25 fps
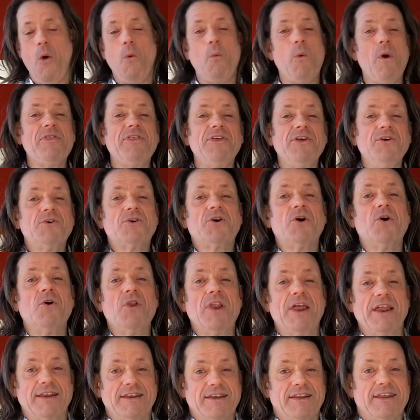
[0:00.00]
Whether you
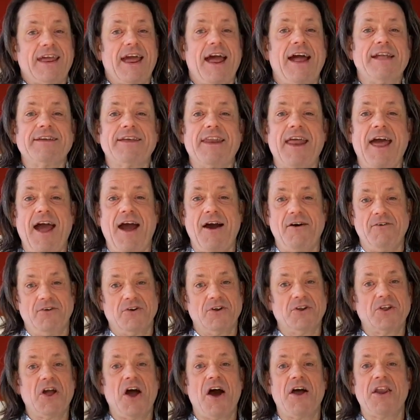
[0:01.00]
call it Cannonau,
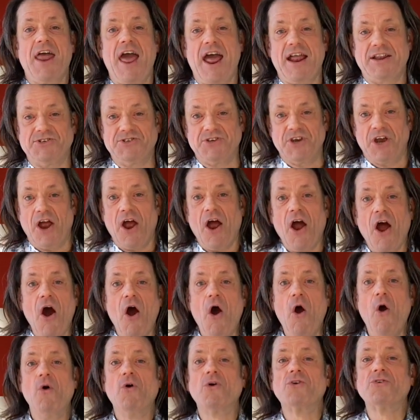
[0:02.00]
Garnacha
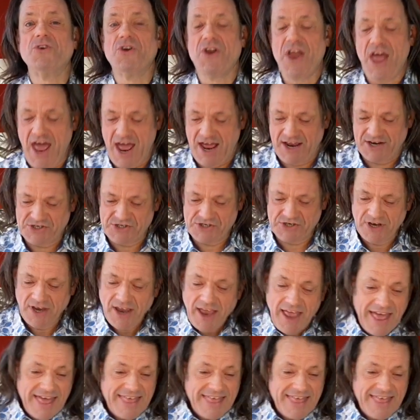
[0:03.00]
or Grenache,